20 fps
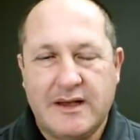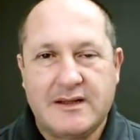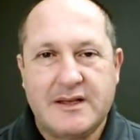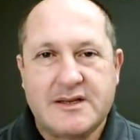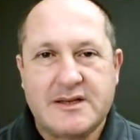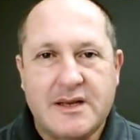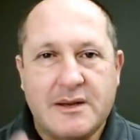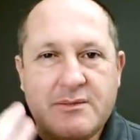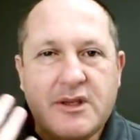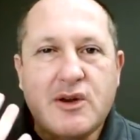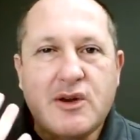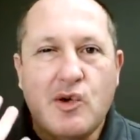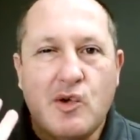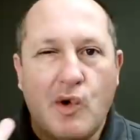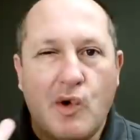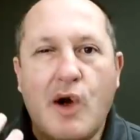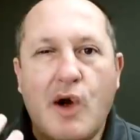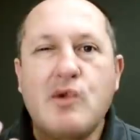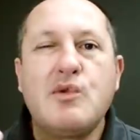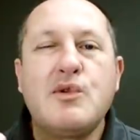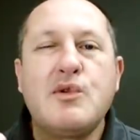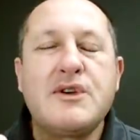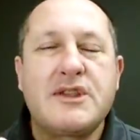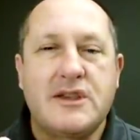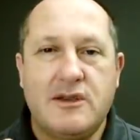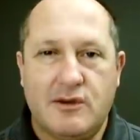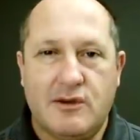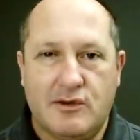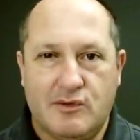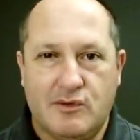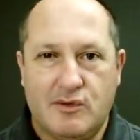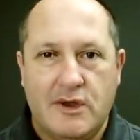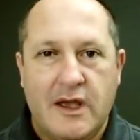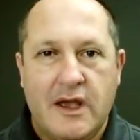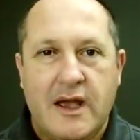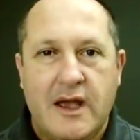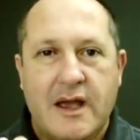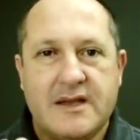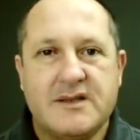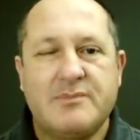There's something wrong with you
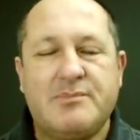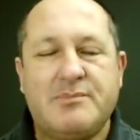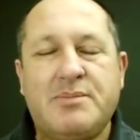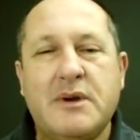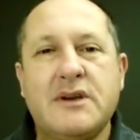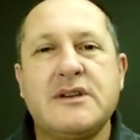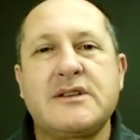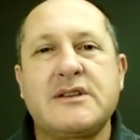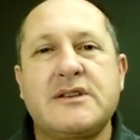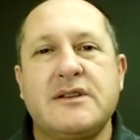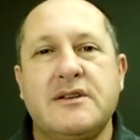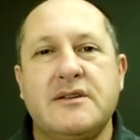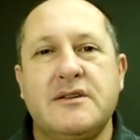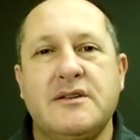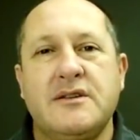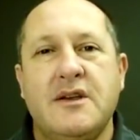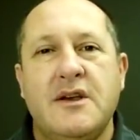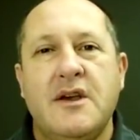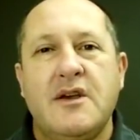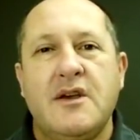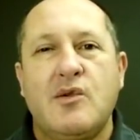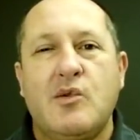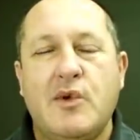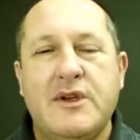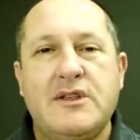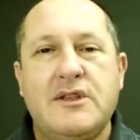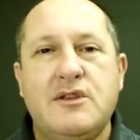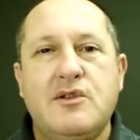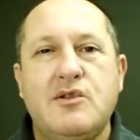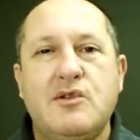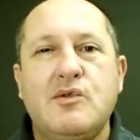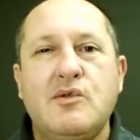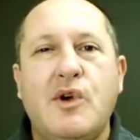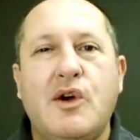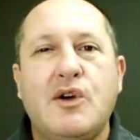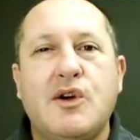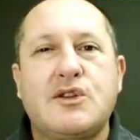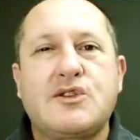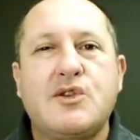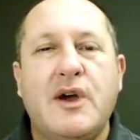as a person when you
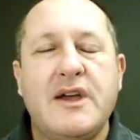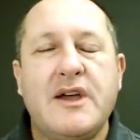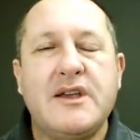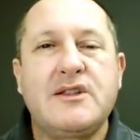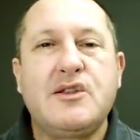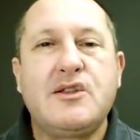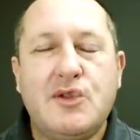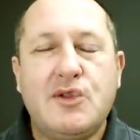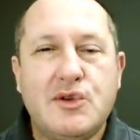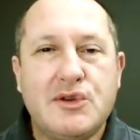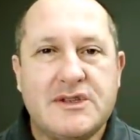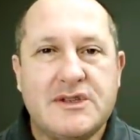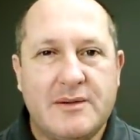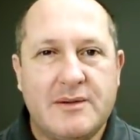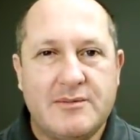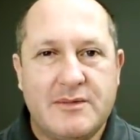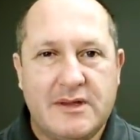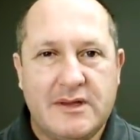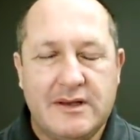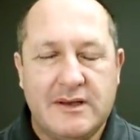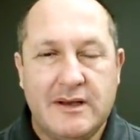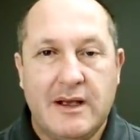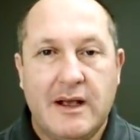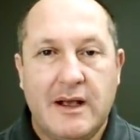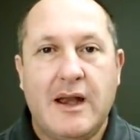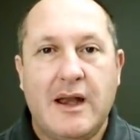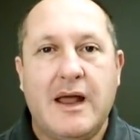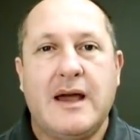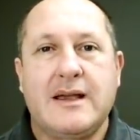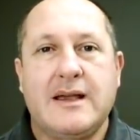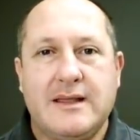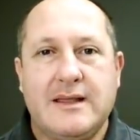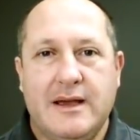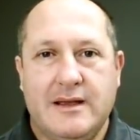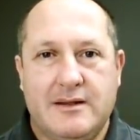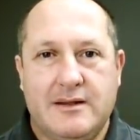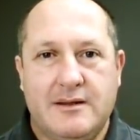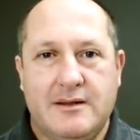are trying to do something like that.